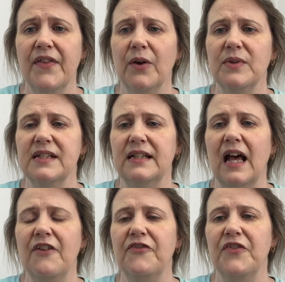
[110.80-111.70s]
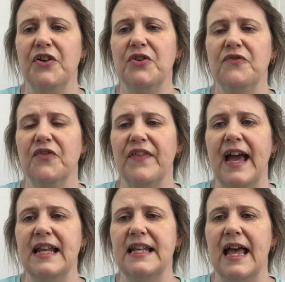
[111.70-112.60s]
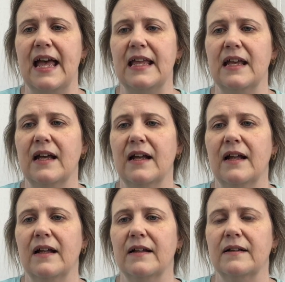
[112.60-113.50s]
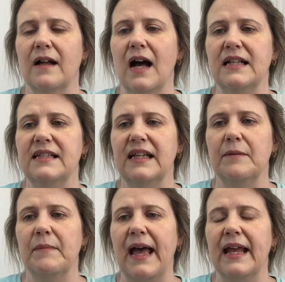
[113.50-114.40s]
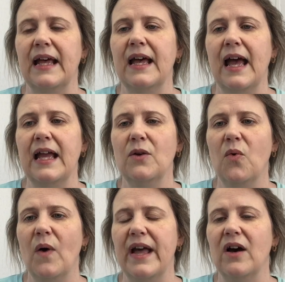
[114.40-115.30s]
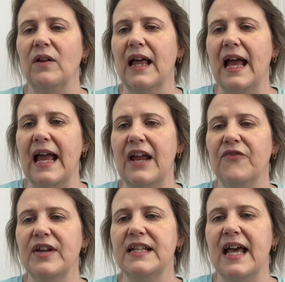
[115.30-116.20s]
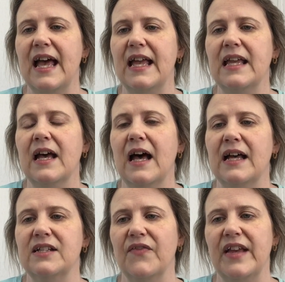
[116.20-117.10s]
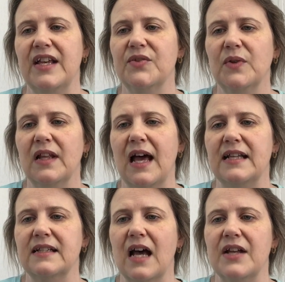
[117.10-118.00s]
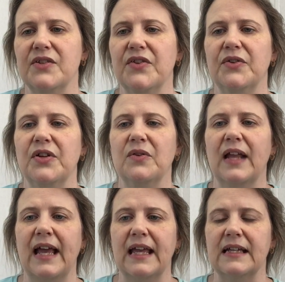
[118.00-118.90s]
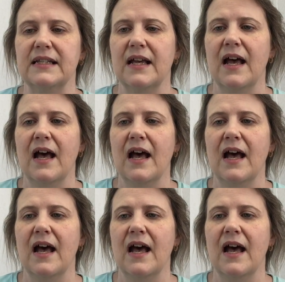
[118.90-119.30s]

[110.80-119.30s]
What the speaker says: There was enough food for that day. God sent manna and quail every day until the Israelites got to their new land.